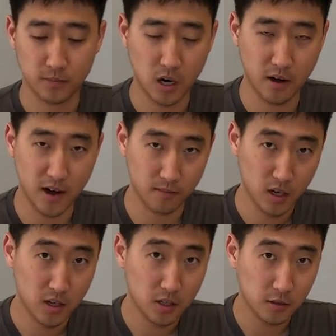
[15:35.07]
All right,
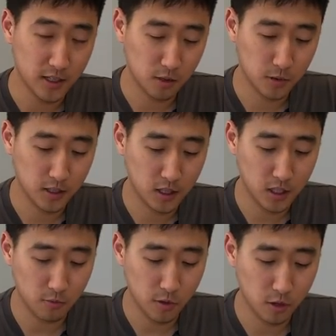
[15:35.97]
so that's what
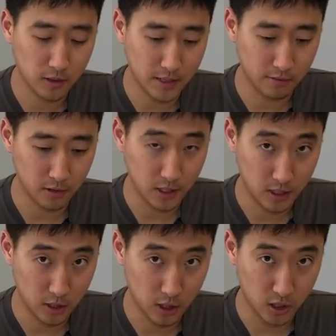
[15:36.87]
the Rode
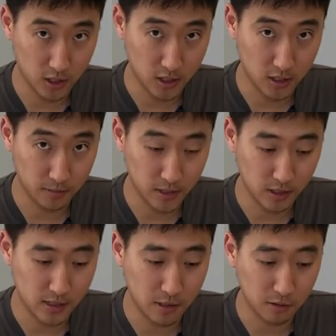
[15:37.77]
lavalier um, thing
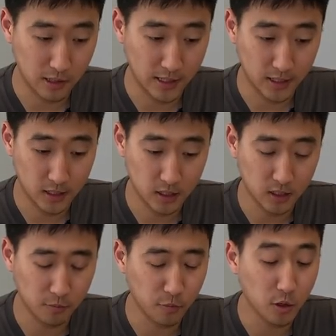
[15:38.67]
sounds like.
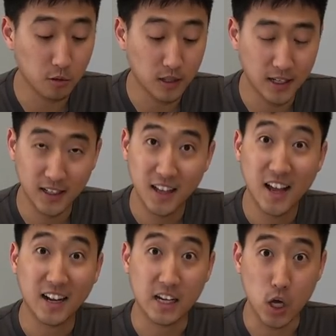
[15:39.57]
Um, Rode
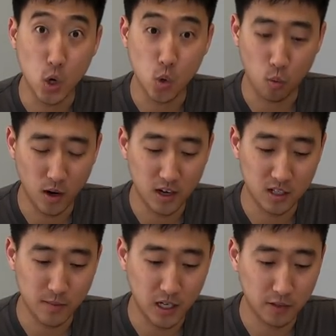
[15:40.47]
Go
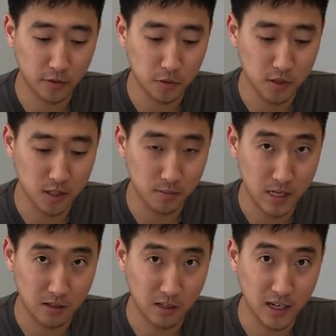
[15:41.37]
wireless microphone system
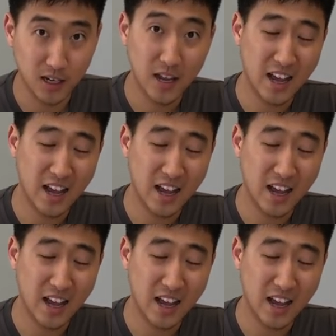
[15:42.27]
sounds like.